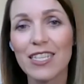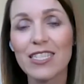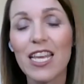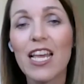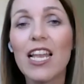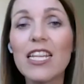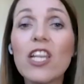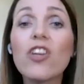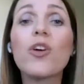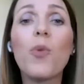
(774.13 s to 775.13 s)
is. Let's
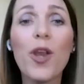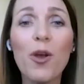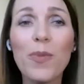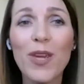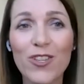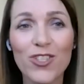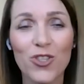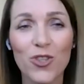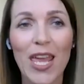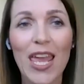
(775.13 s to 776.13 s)
look at what our peers are
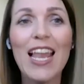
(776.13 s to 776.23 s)
doing.